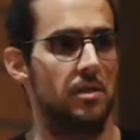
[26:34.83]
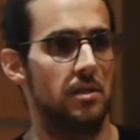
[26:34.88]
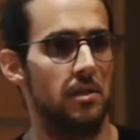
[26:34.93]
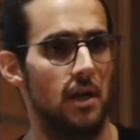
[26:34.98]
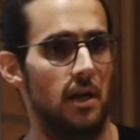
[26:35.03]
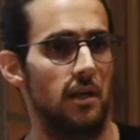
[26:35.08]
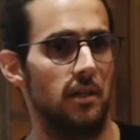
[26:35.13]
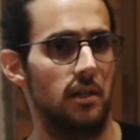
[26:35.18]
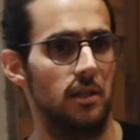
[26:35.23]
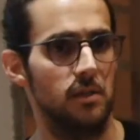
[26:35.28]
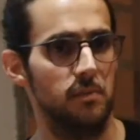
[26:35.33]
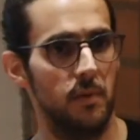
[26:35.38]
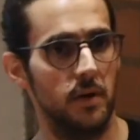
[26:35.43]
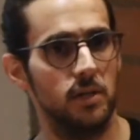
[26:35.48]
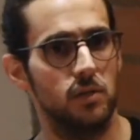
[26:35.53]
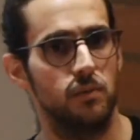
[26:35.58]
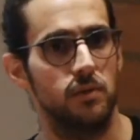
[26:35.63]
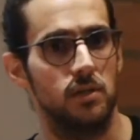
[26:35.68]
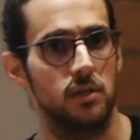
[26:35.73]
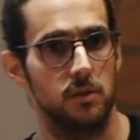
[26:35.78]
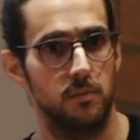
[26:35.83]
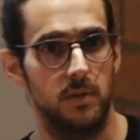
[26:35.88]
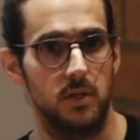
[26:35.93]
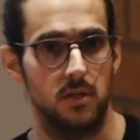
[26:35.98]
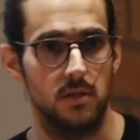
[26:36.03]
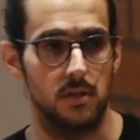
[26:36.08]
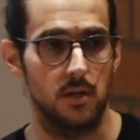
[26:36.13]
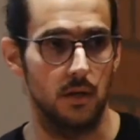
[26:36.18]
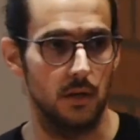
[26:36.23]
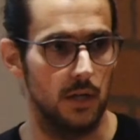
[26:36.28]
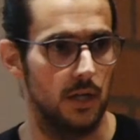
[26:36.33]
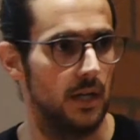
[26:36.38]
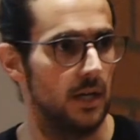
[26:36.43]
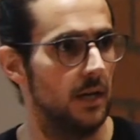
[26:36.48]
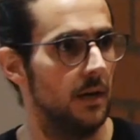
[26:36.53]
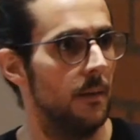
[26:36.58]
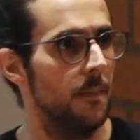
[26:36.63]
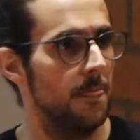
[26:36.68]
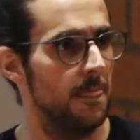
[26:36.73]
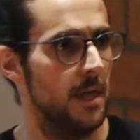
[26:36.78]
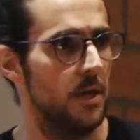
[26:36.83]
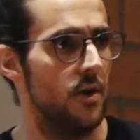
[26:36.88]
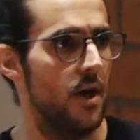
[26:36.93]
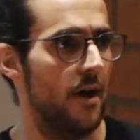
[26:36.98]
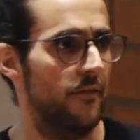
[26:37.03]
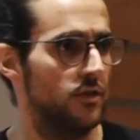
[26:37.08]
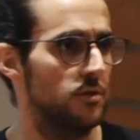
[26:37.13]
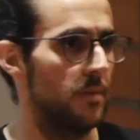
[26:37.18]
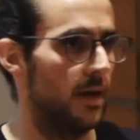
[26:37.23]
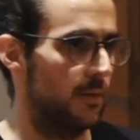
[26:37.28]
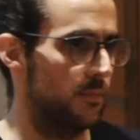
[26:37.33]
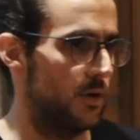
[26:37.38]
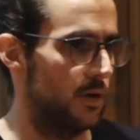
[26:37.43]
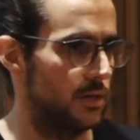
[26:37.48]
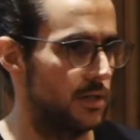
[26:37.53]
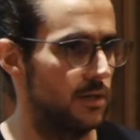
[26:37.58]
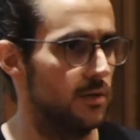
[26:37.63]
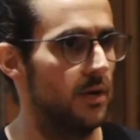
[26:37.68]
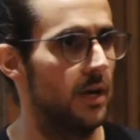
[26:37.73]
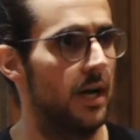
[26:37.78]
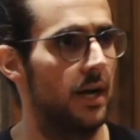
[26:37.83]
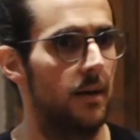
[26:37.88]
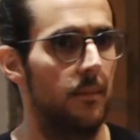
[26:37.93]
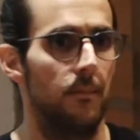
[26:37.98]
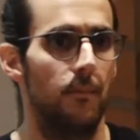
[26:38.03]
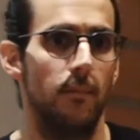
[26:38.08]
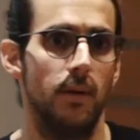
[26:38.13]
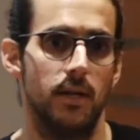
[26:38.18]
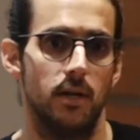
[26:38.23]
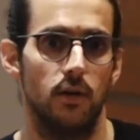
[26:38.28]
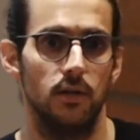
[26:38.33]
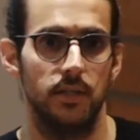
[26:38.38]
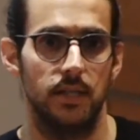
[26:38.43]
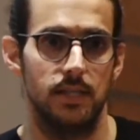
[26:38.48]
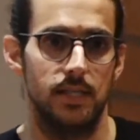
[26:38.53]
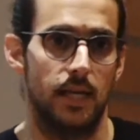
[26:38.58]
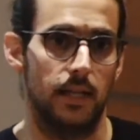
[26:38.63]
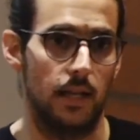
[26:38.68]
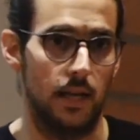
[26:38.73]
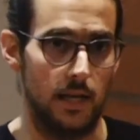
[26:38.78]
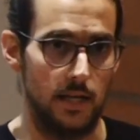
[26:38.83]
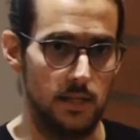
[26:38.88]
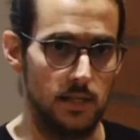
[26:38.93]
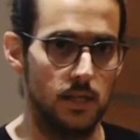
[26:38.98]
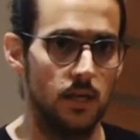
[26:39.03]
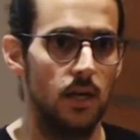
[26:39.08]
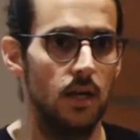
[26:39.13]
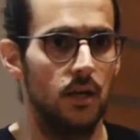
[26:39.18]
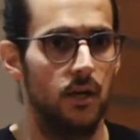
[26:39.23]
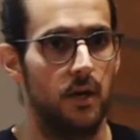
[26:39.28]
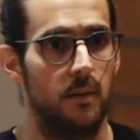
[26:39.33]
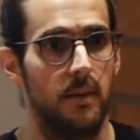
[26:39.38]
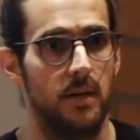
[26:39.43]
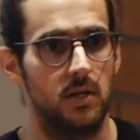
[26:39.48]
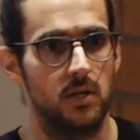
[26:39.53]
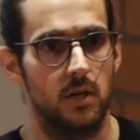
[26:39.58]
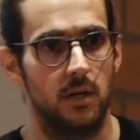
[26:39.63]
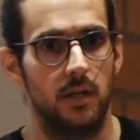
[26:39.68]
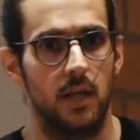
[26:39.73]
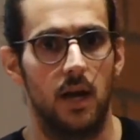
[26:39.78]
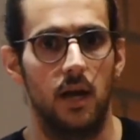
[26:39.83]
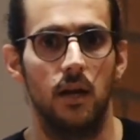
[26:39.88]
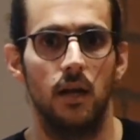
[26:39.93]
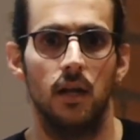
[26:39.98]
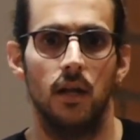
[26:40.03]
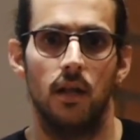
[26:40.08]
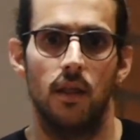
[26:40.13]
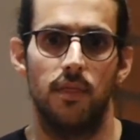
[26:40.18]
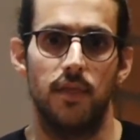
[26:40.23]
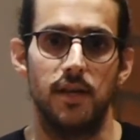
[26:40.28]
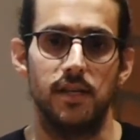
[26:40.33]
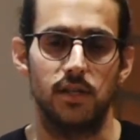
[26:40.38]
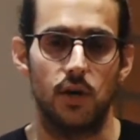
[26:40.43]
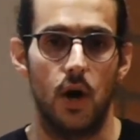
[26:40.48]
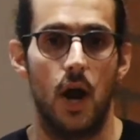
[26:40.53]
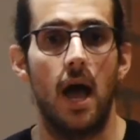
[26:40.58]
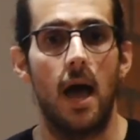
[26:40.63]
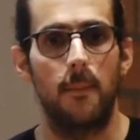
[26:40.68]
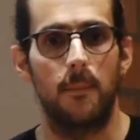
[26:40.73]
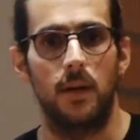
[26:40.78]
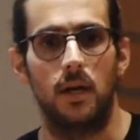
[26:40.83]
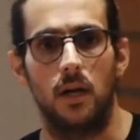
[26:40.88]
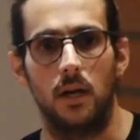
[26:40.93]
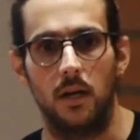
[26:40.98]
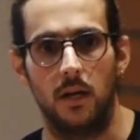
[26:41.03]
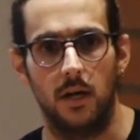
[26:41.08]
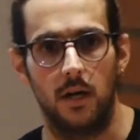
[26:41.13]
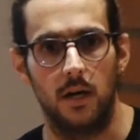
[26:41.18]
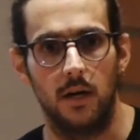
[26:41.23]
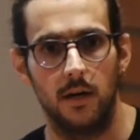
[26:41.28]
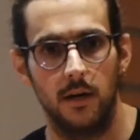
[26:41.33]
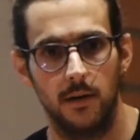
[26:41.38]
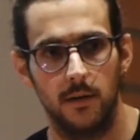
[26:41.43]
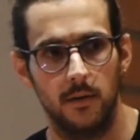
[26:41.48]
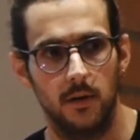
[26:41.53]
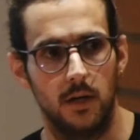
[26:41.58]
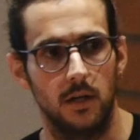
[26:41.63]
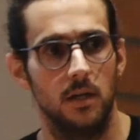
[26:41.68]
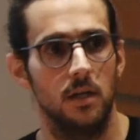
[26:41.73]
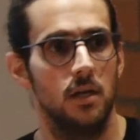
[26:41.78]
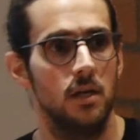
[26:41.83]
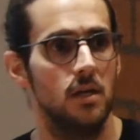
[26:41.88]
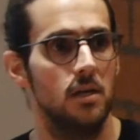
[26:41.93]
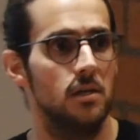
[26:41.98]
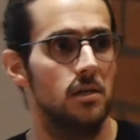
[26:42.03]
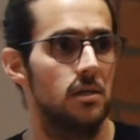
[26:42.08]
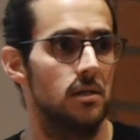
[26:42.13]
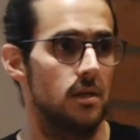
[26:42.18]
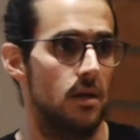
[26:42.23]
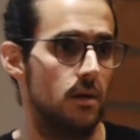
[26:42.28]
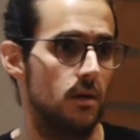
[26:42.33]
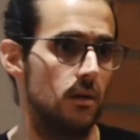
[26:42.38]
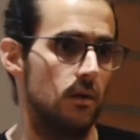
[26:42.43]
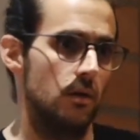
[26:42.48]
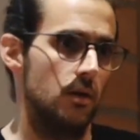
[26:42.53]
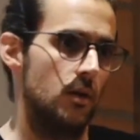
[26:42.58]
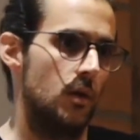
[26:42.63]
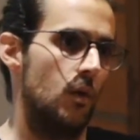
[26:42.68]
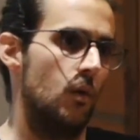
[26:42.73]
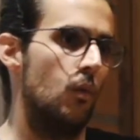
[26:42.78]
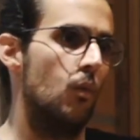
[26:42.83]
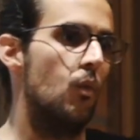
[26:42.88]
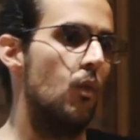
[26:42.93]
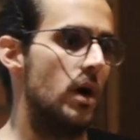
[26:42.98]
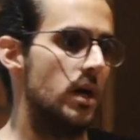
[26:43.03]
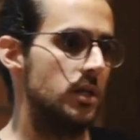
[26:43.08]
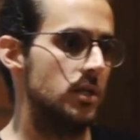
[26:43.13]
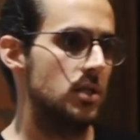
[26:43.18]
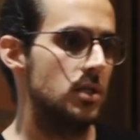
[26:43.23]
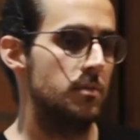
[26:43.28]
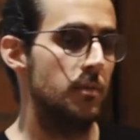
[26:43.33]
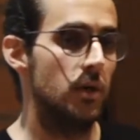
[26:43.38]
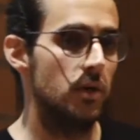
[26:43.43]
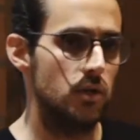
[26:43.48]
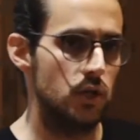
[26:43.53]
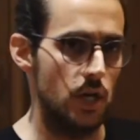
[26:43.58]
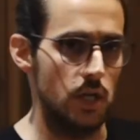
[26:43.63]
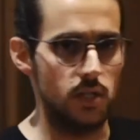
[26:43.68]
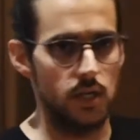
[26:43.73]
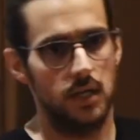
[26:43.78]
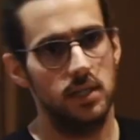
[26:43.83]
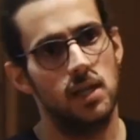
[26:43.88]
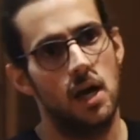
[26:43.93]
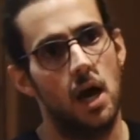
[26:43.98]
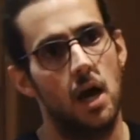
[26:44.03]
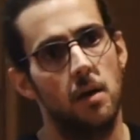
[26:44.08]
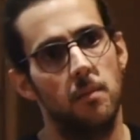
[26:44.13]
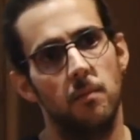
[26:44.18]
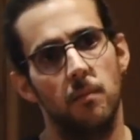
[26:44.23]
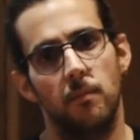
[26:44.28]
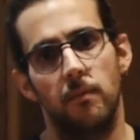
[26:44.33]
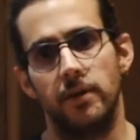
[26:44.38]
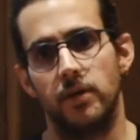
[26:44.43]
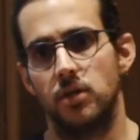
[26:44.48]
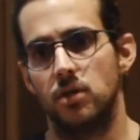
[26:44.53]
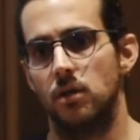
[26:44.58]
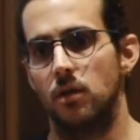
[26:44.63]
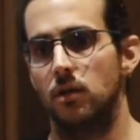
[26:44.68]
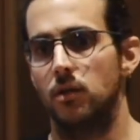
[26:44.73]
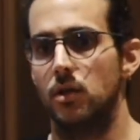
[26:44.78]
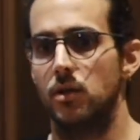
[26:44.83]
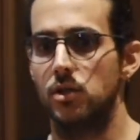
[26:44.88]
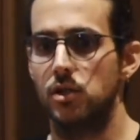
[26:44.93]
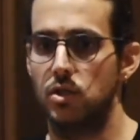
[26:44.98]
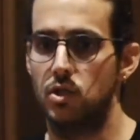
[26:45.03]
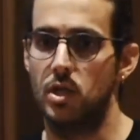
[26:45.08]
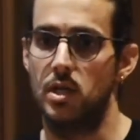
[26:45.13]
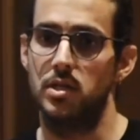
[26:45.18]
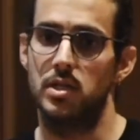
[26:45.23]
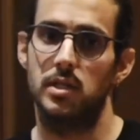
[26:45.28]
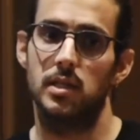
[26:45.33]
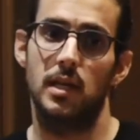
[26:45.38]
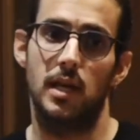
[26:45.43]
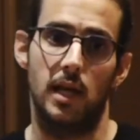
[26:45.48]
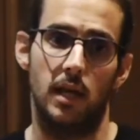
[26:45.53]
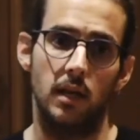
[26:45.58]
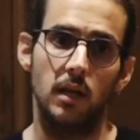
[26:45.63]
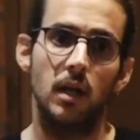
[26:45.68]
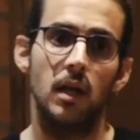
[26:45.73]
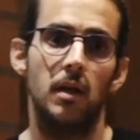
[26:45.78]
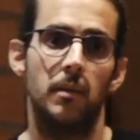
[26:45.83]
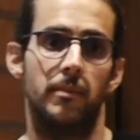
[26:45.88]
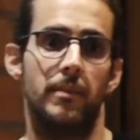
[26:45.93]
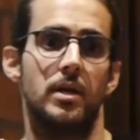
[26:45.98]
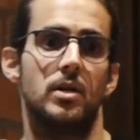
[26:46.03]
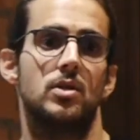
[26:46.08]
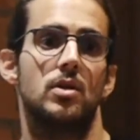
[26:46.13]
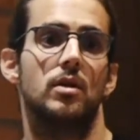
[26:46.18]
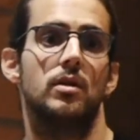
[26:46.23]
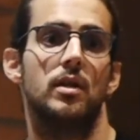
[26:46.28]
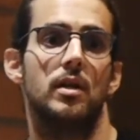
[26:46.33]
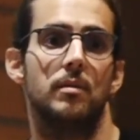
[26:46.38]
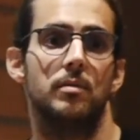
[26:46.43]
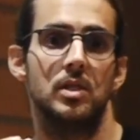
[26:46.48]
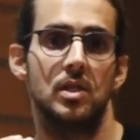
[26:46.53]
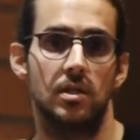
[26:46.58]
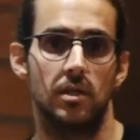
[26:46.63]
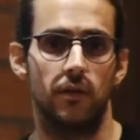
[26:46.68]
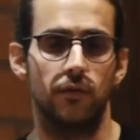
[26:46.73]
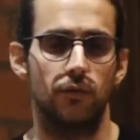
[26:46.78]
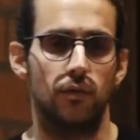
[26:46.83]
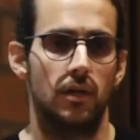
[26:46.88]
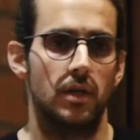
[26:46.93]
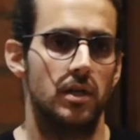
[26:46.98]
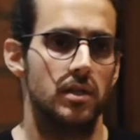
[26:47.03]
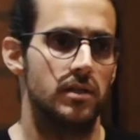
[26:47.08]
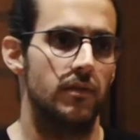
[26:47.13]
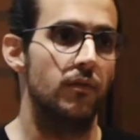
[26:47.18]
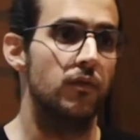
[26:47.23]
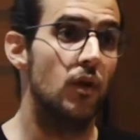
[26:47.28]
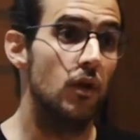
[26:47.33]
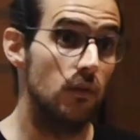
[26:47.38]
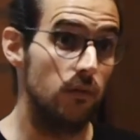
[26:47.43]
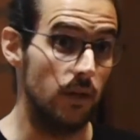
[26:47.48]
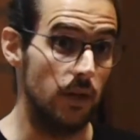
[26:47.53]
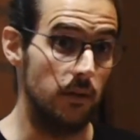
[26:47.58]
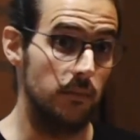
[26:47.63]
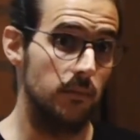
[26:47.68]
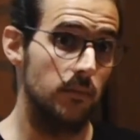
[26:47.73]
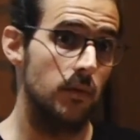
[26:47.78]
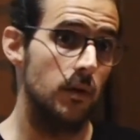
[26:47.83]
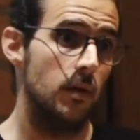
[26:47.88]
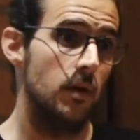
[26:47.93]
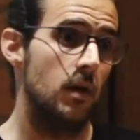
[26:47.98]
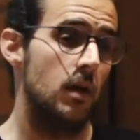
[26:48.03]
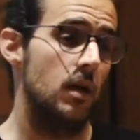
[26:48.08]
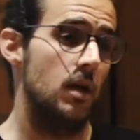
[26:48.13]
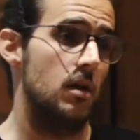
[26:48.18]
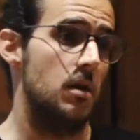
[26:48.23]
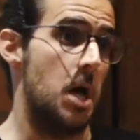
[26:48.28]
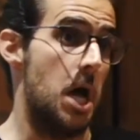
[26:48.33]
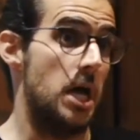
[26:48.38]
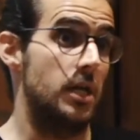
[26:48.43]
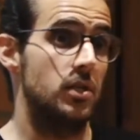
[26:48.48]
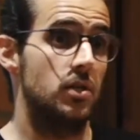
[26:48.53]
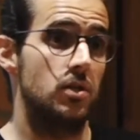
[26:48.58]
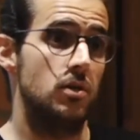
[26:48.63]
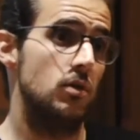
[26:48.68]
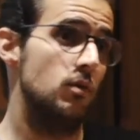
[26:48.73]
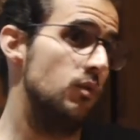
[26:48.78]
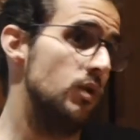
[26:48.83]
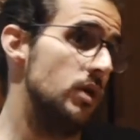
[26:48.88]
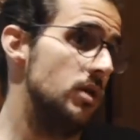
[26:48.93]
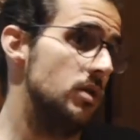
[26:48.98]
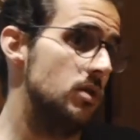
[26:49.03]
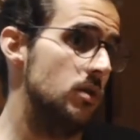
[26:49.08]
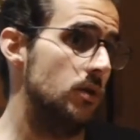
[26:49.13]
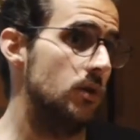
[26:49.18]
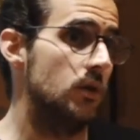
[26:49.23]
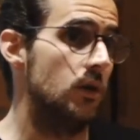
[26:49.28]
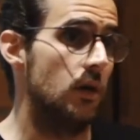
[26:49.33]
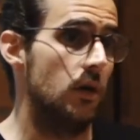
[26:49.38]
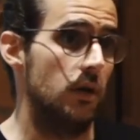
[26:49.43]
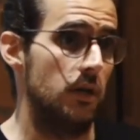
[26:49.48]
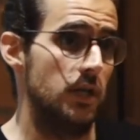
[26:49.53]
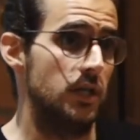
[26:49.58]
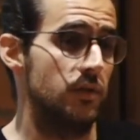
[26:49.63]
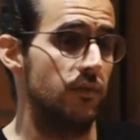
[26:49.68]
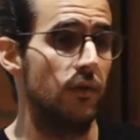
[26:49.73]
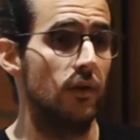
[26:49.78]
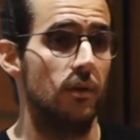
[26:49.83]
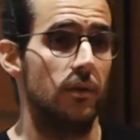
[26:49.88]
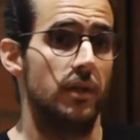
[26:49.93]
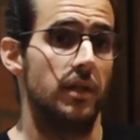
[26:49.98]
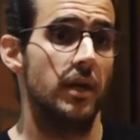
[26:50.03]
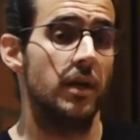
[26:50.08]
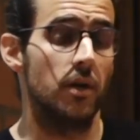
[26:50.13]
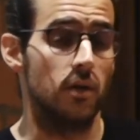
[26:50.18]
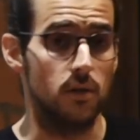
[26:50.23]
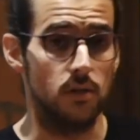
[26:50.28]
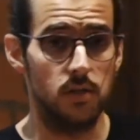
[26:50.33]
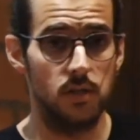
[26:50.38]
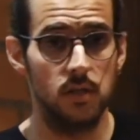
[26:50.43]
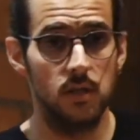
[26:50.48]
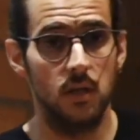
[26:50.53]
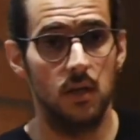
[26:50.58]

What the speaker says: like this box with suspicious code in it, and you have to make progress. You gotta meet all the deadlines. You gotta make sure that things are happening here, right? So one small change at a time, make sure those changes land, make sure the software is evolving as you wish or is following the goals